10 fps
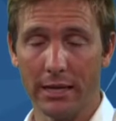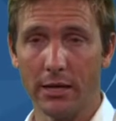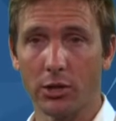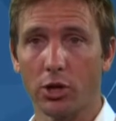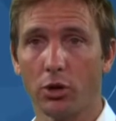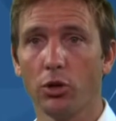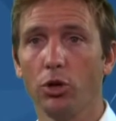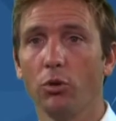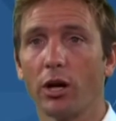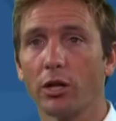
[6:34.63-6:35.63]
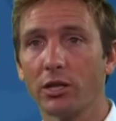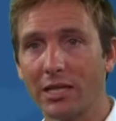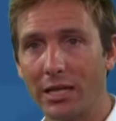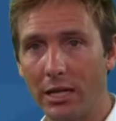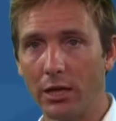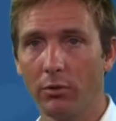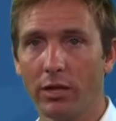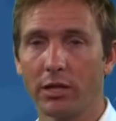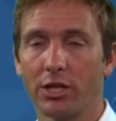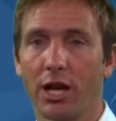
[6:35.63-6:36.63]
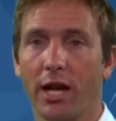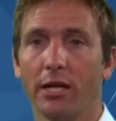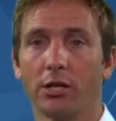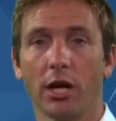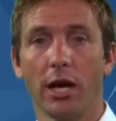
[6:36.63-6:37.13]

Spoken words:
So you are continuing to change,